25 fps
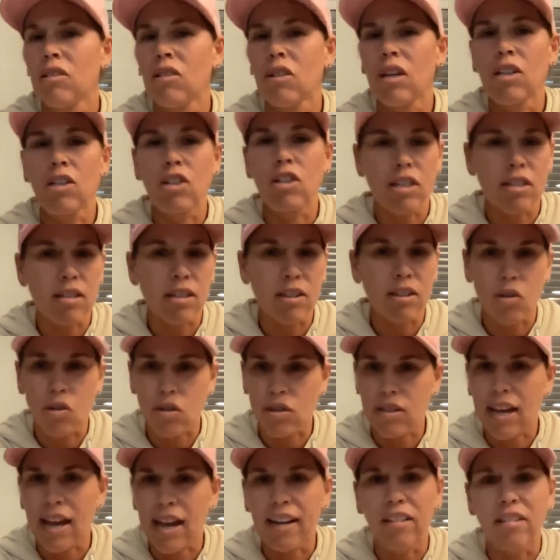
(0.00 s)
adjusting your
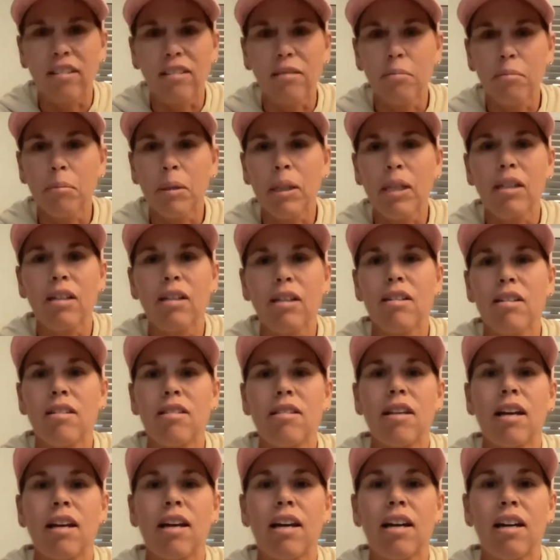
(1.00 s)
saddle
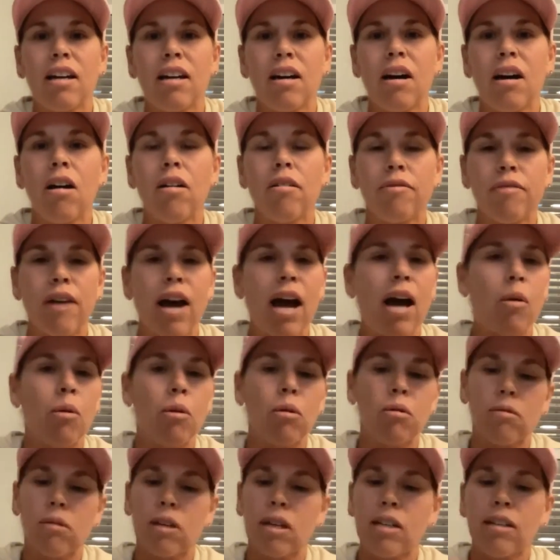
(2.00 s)
because of
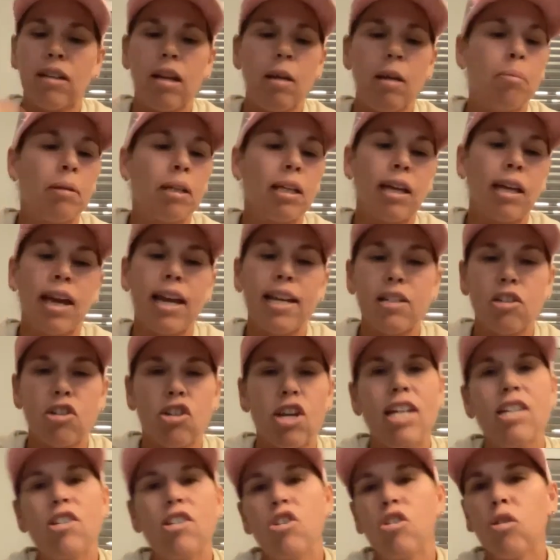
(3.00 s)
how it implicates
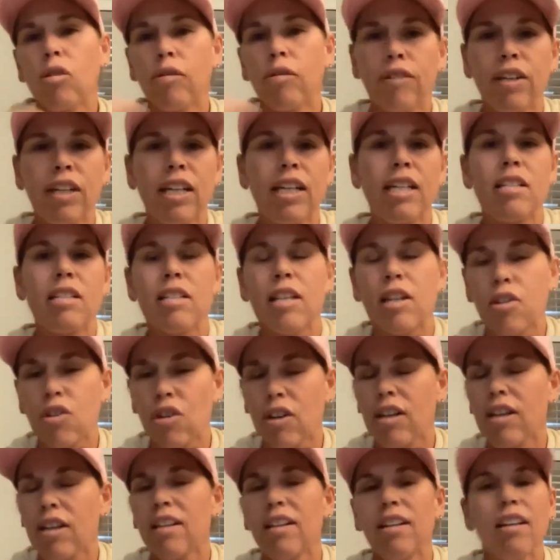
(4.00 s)
changing your fit,
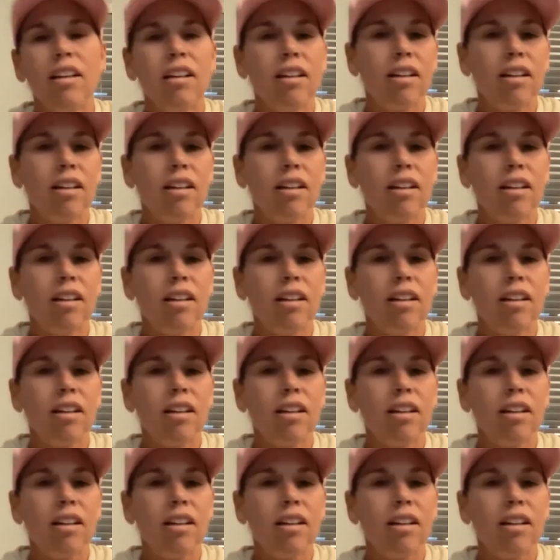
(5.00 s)
etc.